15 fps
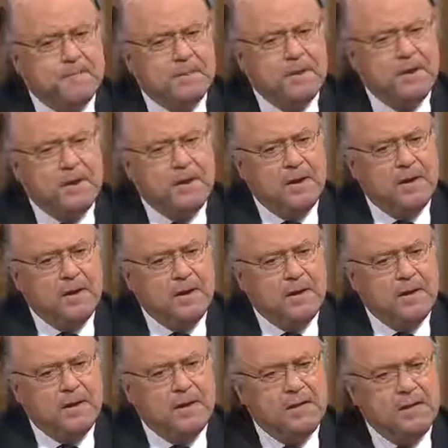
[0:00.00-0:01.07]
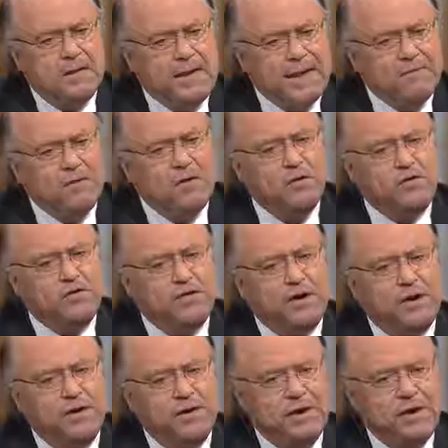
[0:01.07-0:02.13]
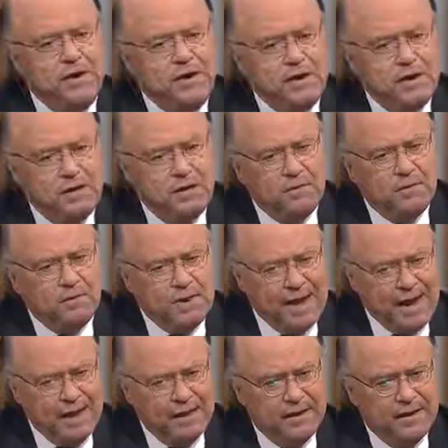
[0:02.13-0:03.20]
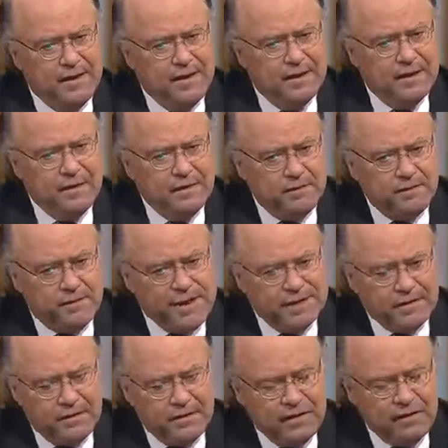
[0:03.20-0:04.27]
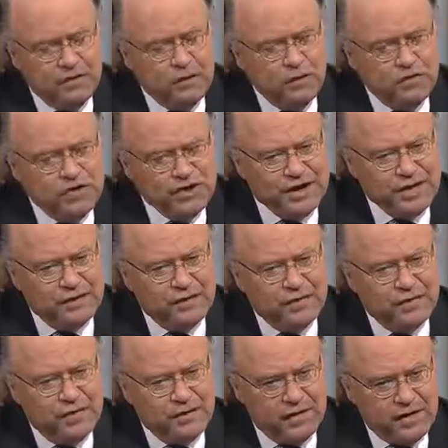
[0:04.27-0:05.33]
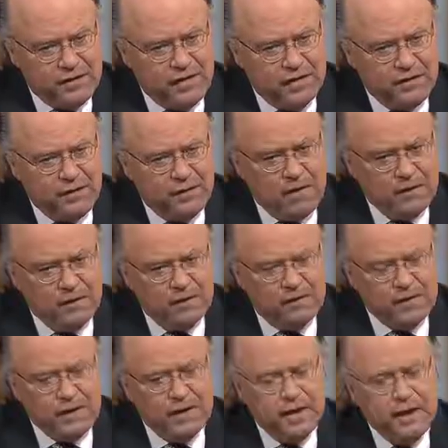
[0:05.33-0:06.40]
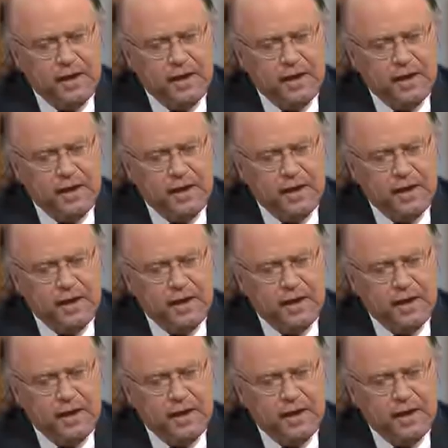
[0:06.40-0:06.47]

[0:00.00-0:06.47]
The evolutionary reality, the fact that things do change, and you, as you've said,